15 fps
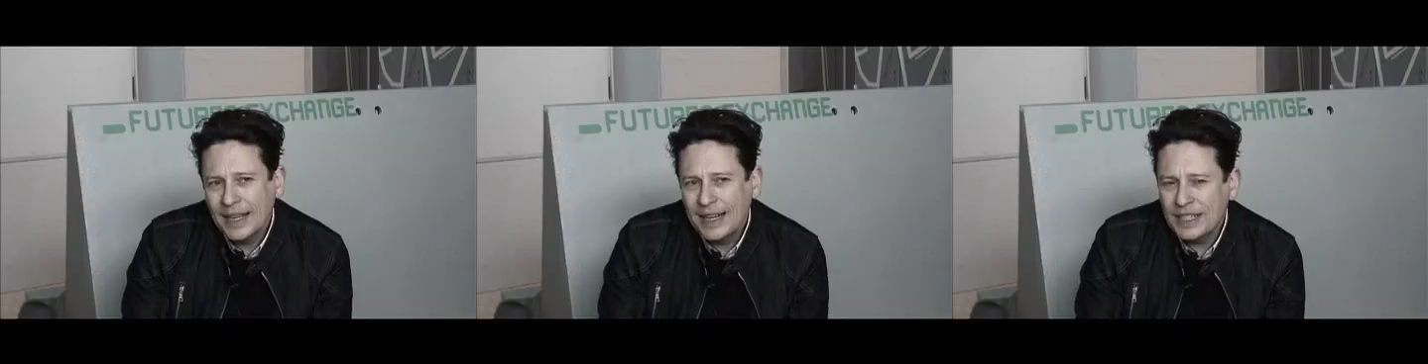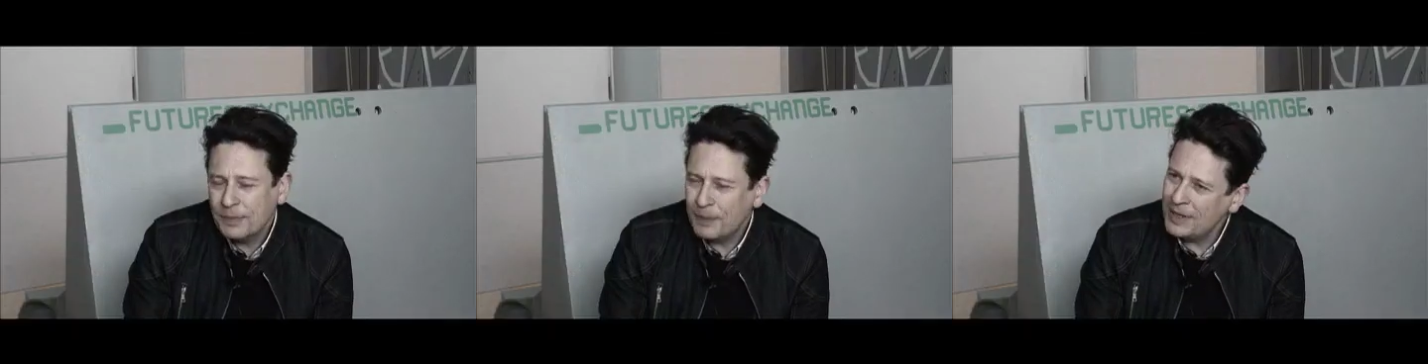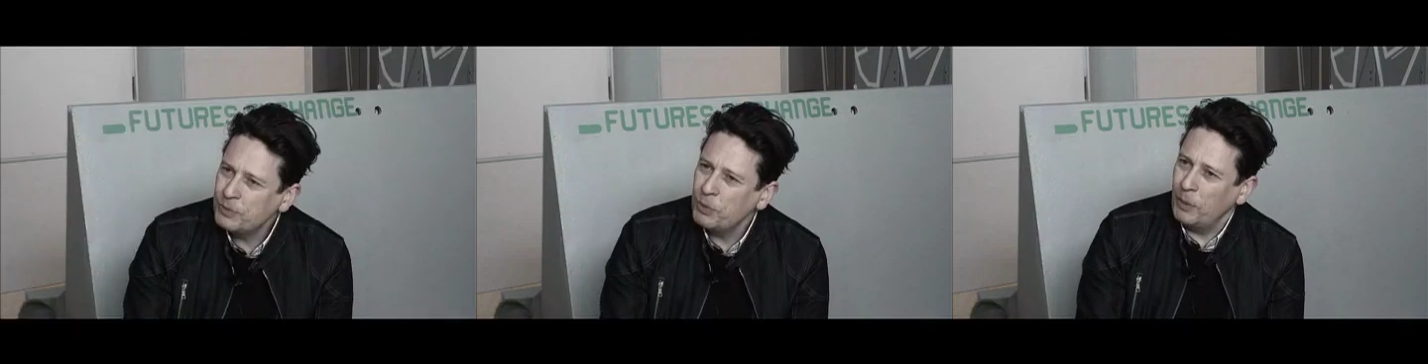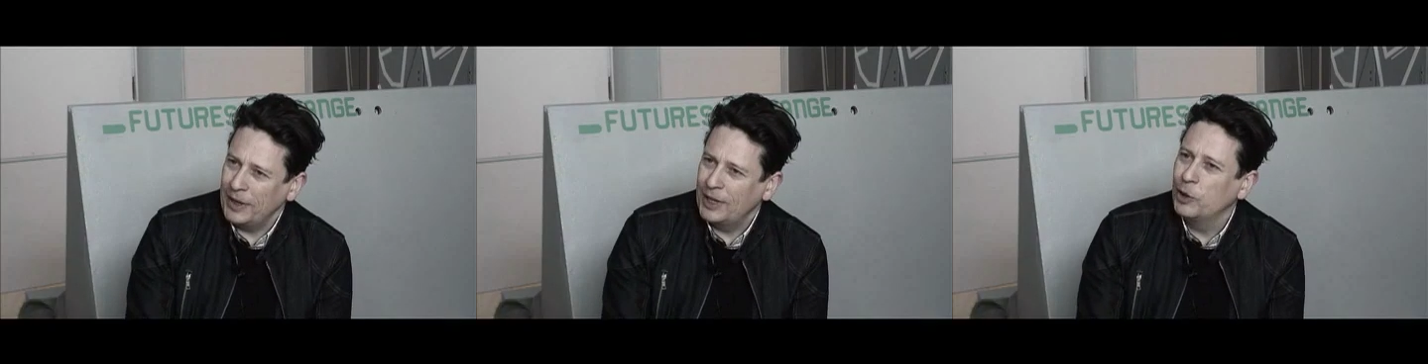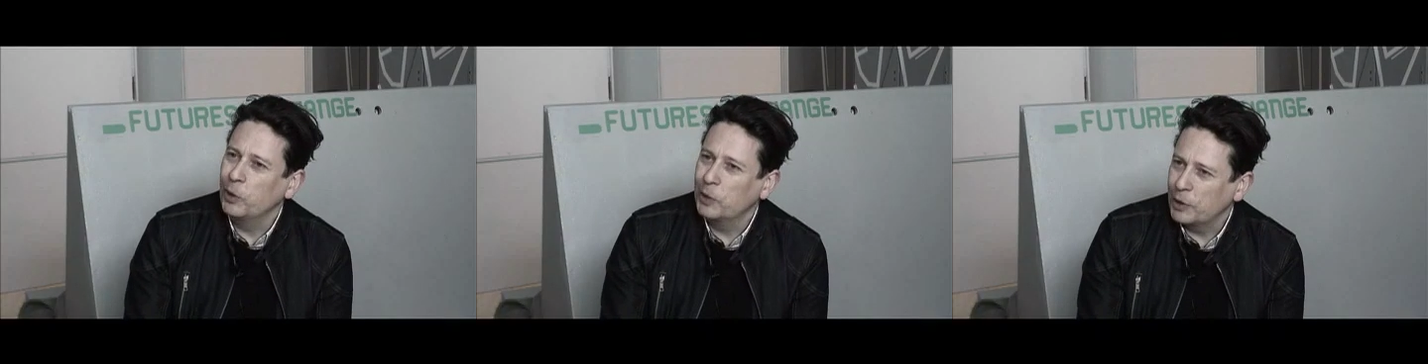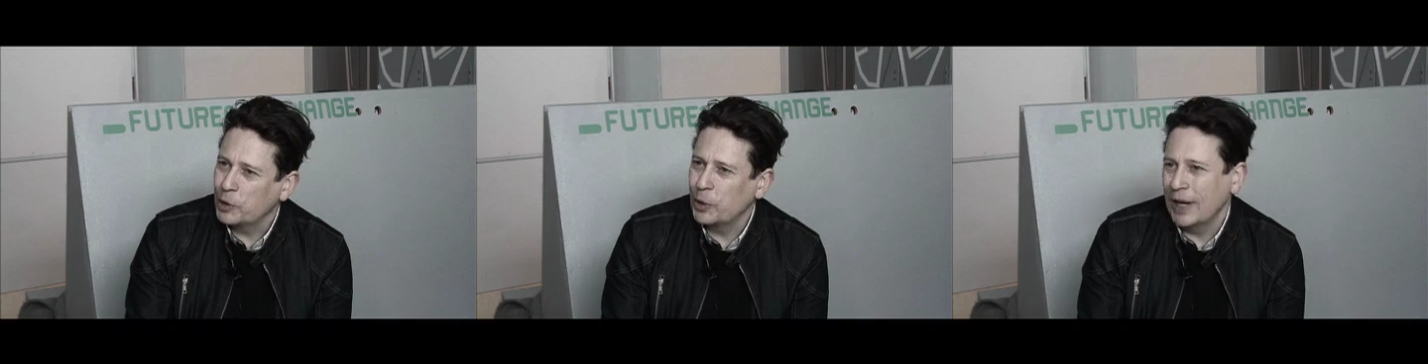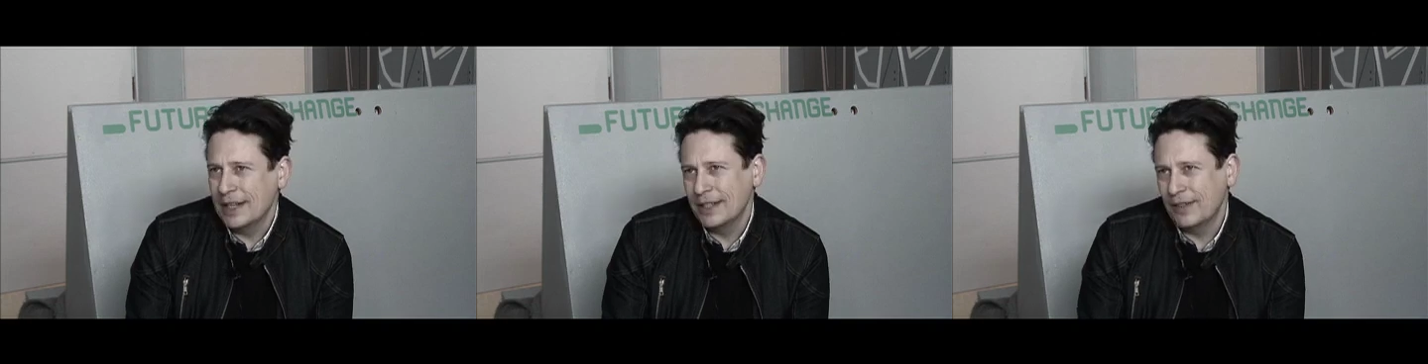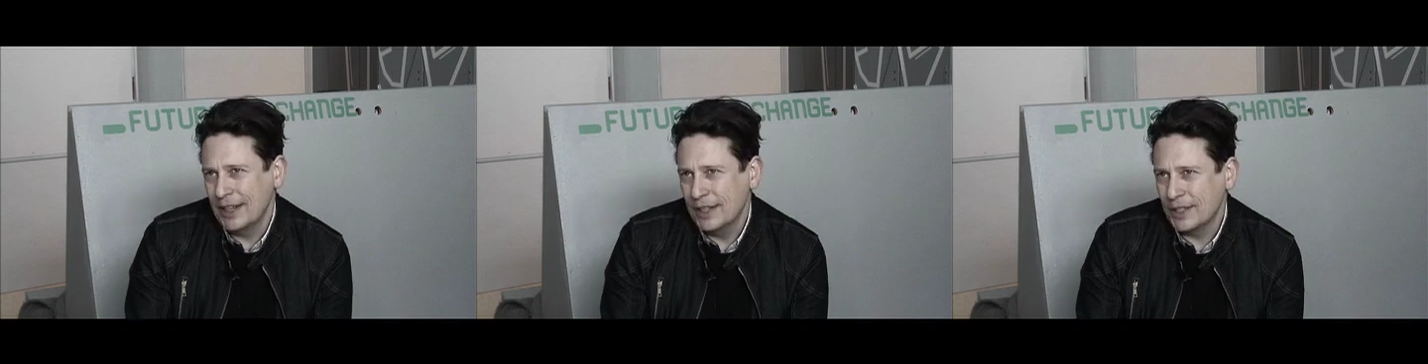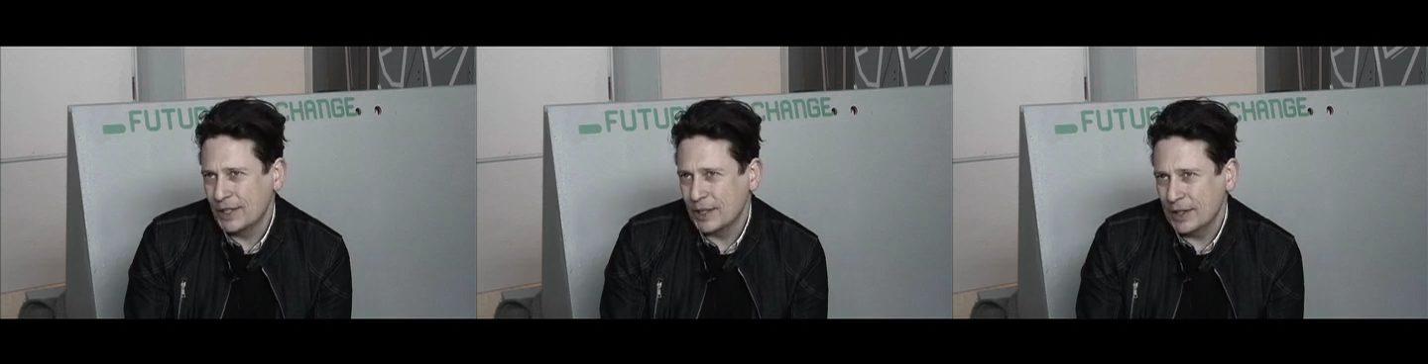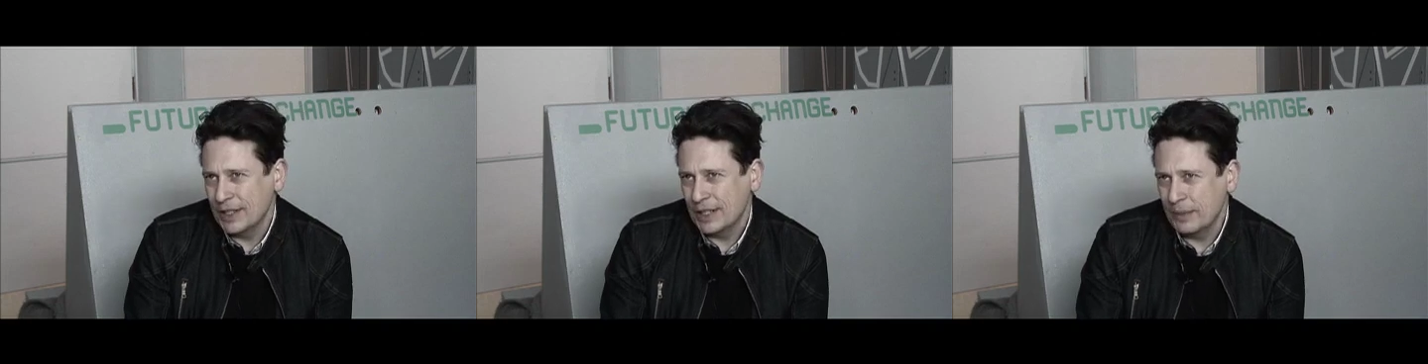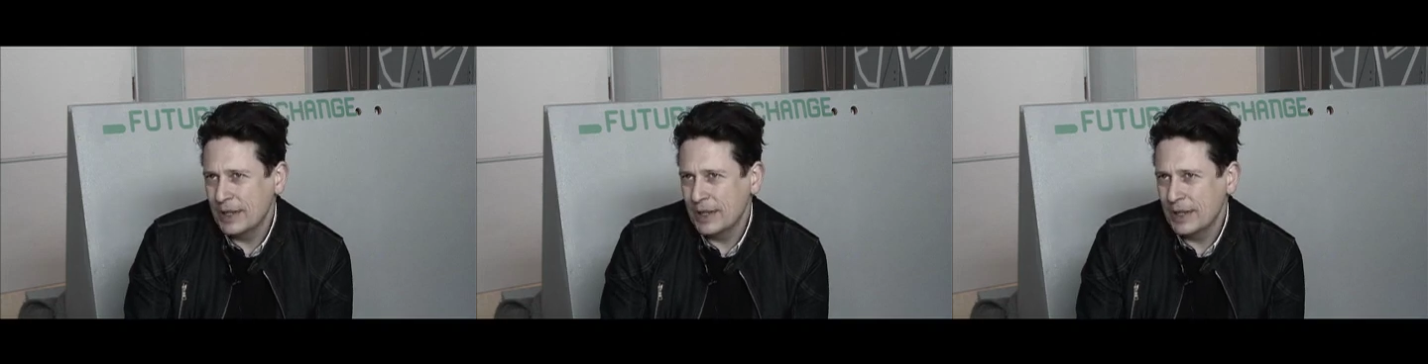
It depends what we call the creative industries.